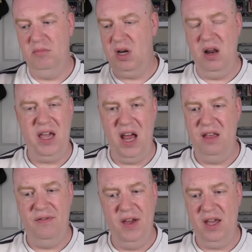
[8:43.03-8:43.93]
click
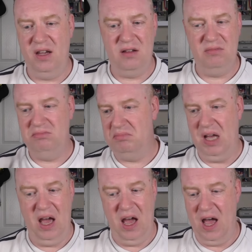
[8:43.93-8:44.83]
anything,
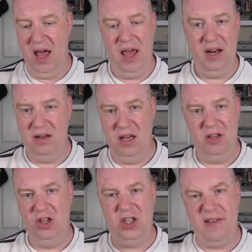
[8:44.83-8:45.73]
and then
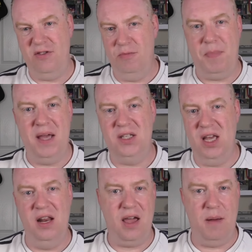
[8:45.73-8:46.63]
you just have to paste it
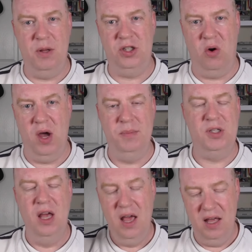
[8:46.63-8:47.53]
in a couple of times.